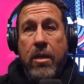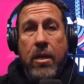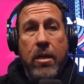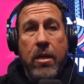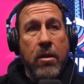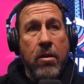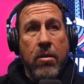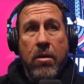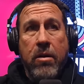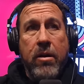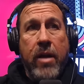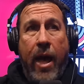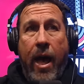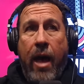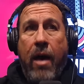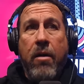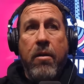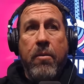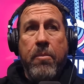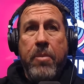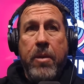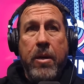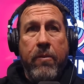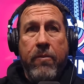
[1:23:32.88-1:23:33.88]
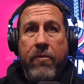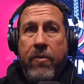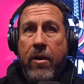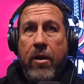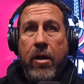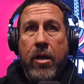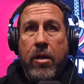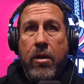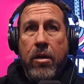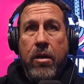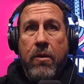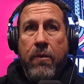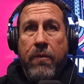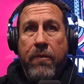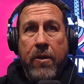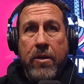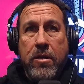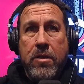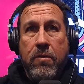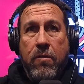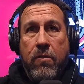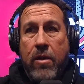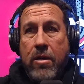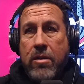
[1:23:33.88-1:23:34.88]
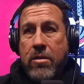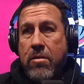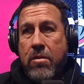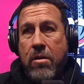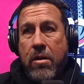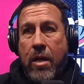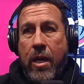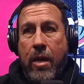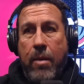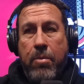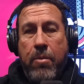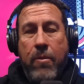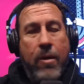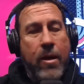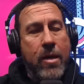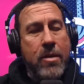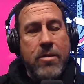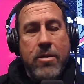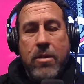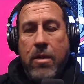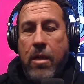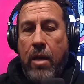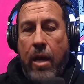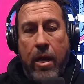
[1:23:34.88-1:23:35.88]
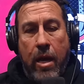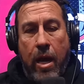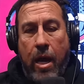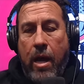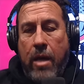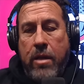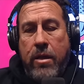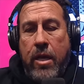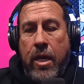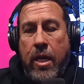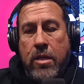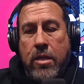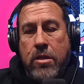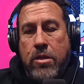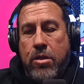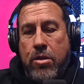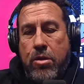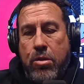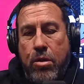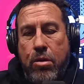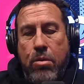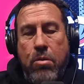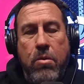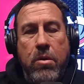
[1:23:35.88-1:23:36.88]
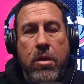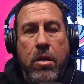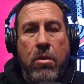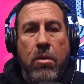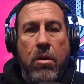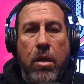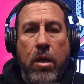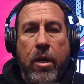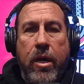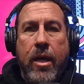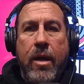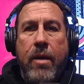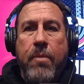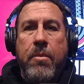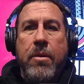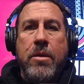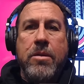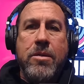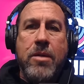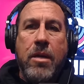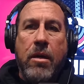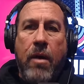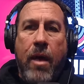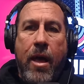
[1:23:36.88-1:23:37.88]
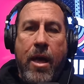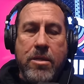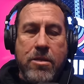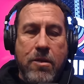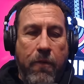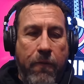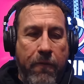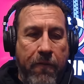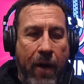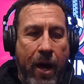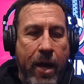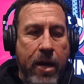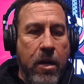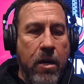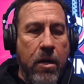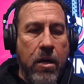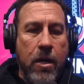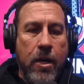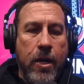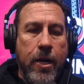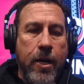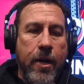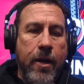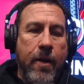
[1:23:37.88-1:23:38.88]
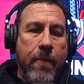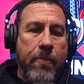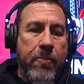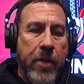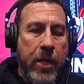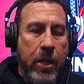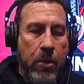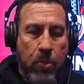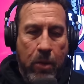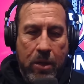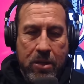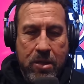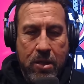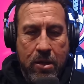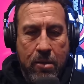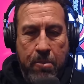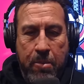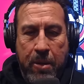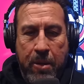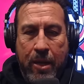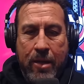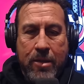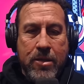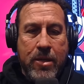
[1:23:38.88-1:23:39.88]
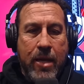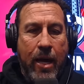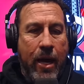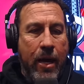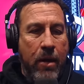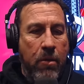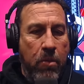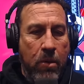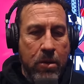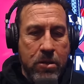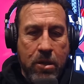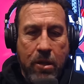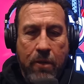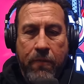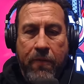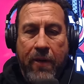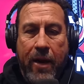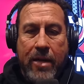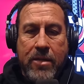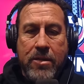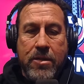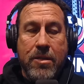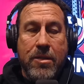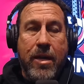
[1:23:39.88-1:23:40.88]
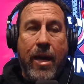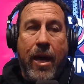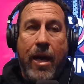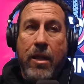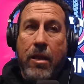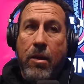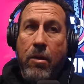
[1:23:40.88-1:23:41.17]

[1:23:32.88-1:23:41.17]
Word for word: He learned how to be a very good defensive wrestler to keep it. Because I, I think it's true when you look at him as a, as a fighter, he wasn't the biggest guy. He wasn't the fastest guy.